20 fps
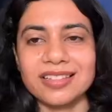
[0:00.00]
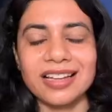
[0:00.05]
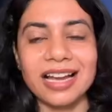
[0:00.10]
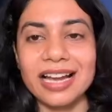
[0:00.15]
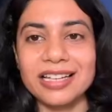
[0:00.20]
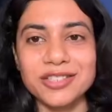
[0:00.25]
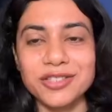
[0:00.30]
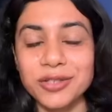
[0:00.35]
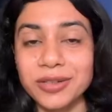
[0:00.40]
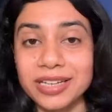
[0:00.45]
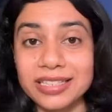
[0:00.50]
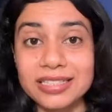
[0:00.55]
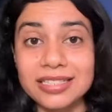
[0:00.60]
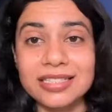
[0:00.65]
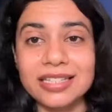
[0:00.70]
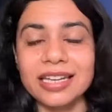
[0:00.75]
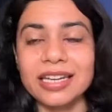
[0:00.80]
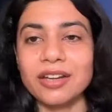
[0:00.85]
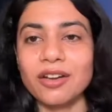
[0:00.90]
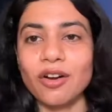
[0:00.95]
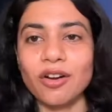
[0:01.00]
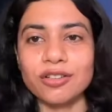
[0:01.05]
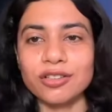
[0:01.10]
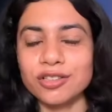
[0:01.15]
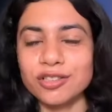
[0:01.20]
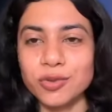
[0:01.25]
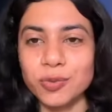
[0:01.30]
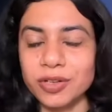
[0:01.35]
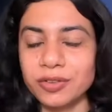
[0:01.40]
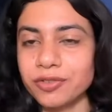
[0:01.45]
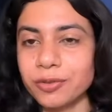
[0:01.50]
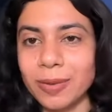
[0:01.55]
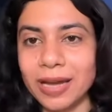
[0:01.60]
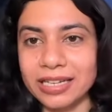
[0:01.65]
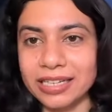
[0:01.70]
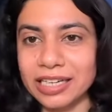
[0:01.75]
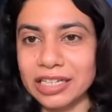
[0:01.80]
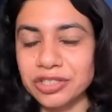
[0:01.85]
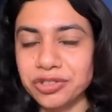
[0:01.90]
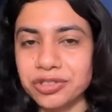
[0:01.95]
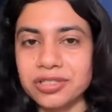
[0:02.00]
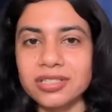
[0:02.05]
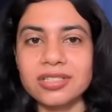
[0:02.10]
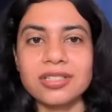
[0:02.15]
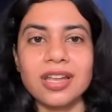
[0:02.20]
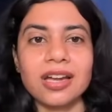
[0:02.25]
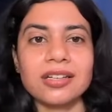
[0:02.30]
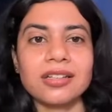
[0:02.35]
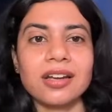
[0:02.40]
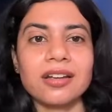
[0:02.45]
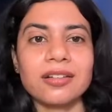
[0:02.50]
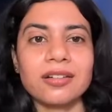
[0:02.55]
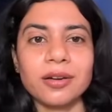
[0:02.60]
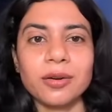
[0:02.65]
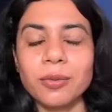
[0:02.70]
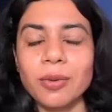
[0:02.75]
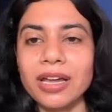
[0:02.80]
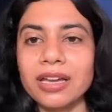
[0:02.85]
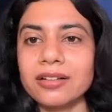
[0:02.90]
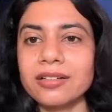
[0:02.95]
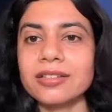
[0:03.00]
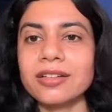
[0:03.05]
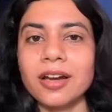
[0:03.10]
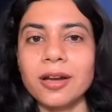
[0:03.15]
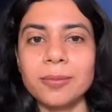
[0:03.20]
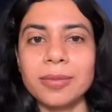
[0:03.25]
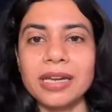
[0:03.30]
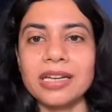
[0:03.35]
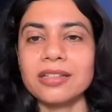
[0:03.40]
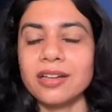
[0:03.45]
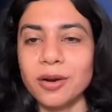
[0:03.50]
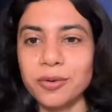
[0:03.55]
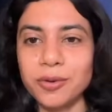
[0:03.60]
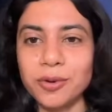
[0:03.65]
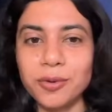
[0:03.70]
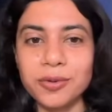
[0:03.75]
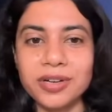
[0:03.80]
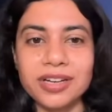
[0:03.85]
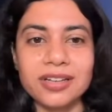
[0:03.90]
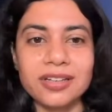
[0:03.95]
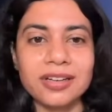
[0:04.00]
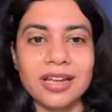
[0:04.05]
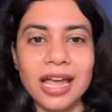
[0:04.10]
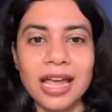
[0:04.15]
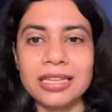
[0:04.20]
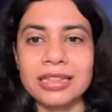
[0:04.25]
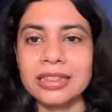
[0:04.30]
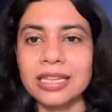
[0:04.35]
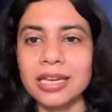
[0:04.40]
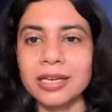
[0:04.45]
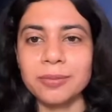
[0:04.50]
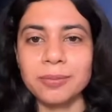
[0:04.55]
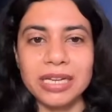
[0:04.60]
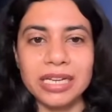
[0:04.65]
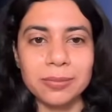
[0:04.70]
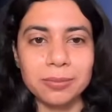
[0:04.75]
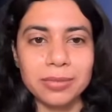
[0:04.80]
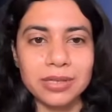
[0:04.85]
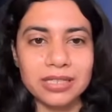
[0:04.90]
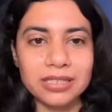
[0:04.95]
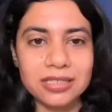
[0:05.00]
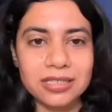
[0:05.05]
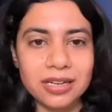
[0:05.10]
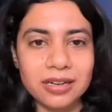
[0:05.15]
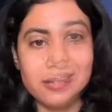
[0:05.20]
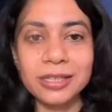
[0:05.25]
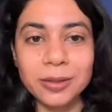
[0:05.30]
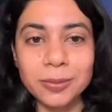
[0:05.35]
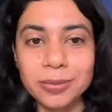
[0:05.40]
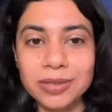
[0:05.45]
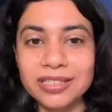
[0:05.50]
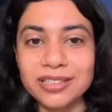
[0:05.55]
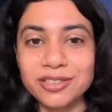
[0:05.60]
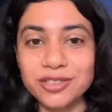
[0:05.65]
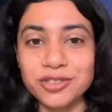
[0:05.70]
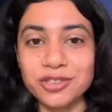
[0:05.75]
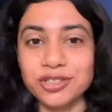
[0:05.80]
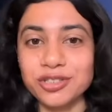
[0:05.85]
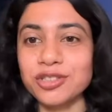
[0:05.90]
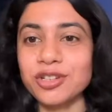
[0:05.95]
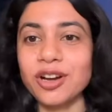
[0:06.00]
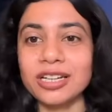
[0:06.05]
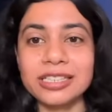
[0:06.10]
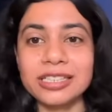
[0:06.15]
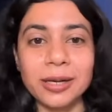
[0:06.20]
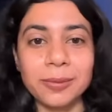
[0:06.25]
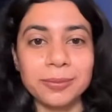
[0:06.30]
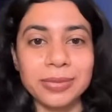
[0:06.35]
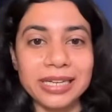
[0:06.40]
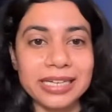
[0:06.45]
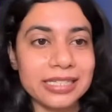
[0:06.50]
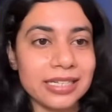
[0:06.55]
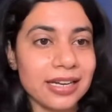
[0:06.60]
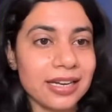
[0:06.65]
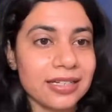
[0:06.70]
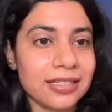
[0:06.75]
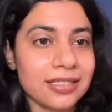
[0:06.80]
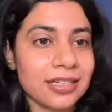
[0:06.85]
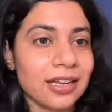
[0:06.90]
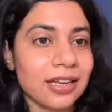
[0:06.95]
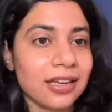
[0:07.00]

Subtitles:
As you can see, all the Swift packages that are required are being downloaded and then being built here. The build just got completed.